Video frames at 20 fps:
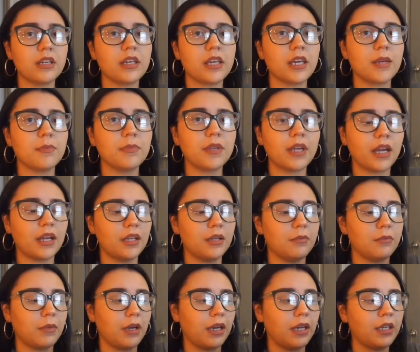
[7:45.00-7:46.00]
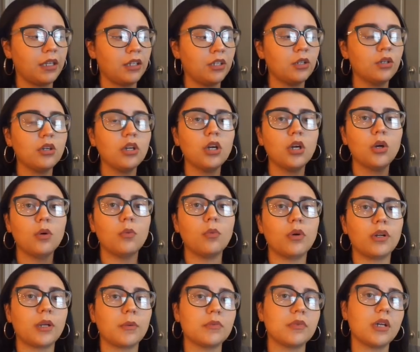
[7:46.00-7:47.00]
keep that in mind
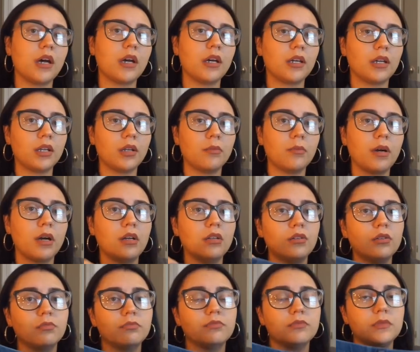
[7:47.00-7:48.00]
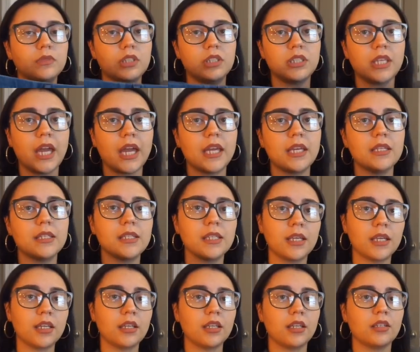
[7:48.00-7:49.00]
when I'm talking about
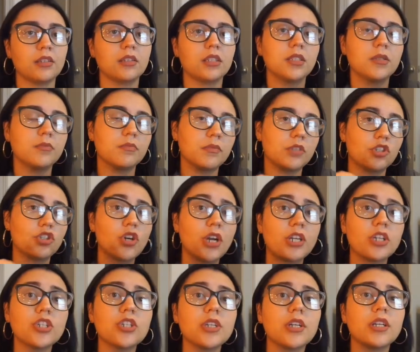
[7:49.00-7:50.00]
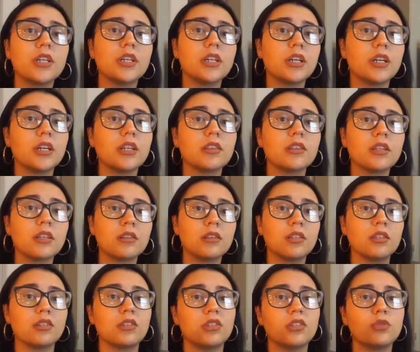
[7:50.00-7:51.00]
sizing and stretching and everything.
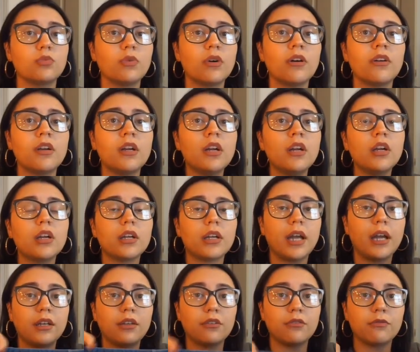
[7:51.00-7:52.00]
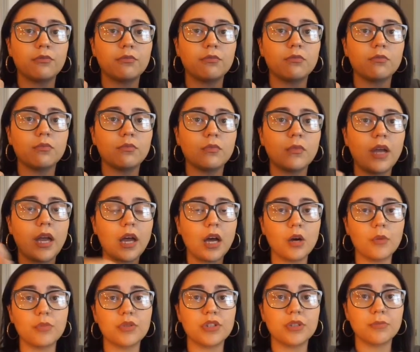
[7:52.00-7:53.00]
This is what kind of
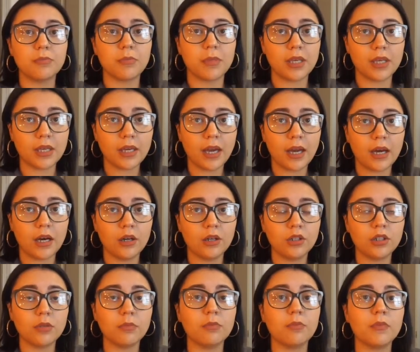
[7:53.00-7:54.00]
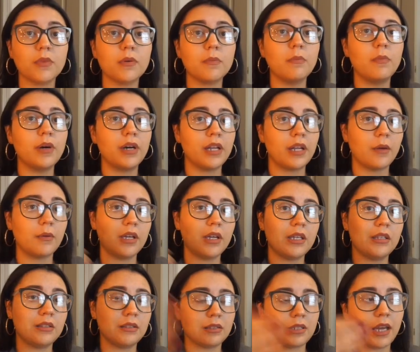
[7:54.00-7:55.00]
helps me out, but
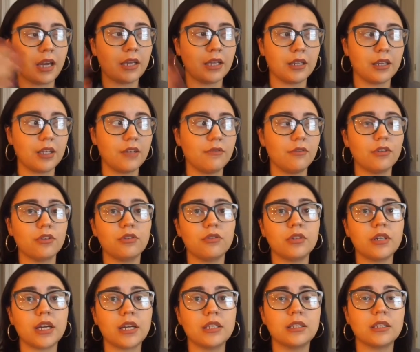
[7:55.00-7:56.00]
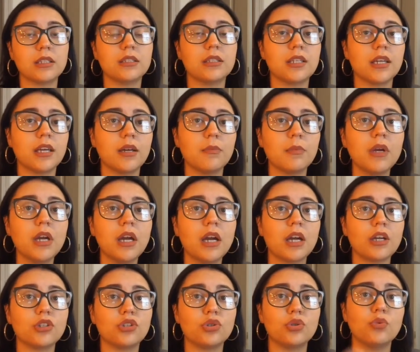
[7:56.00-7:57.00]
it's kind of giving you guys a tip
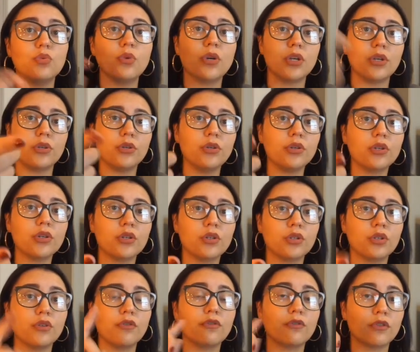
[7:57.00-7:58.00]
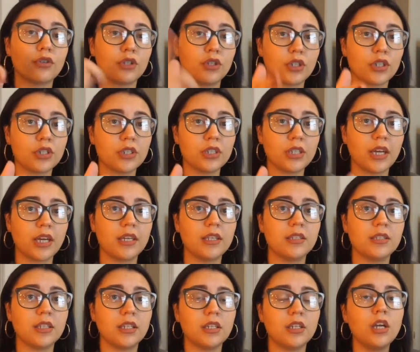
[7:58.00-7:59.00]
as to what you can do for your
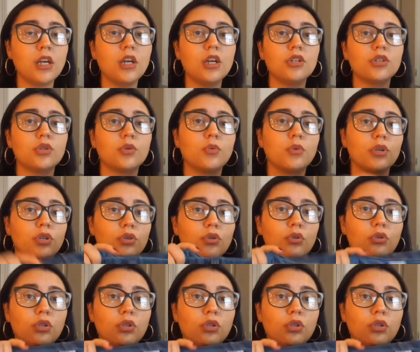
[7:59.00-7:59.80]
sizing. So when you